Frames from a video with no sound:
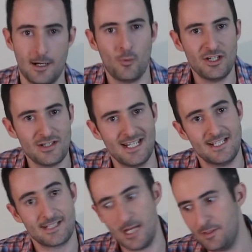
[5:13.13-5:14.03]
Windows 8
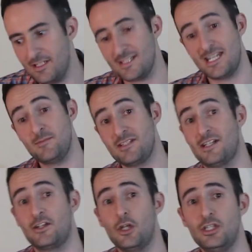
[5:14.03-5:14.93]
is coming. Samsung
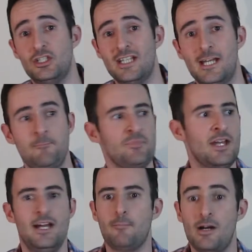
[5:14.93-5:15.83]
acknowledged that
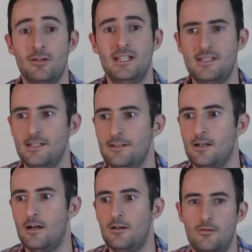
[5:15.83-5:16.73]
by releasing
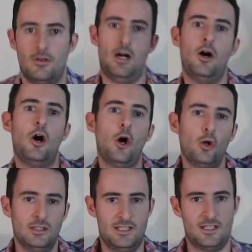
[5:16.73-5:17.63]
a
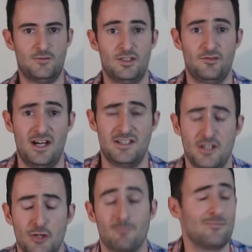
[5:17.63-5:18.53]
whole list of
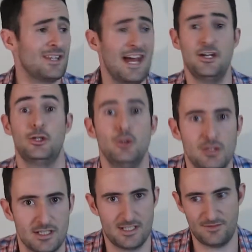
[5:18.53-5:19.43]
devices, a
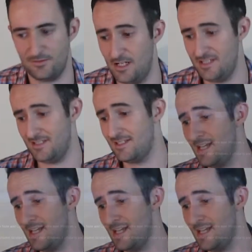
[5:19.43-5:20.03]
huge list of devices.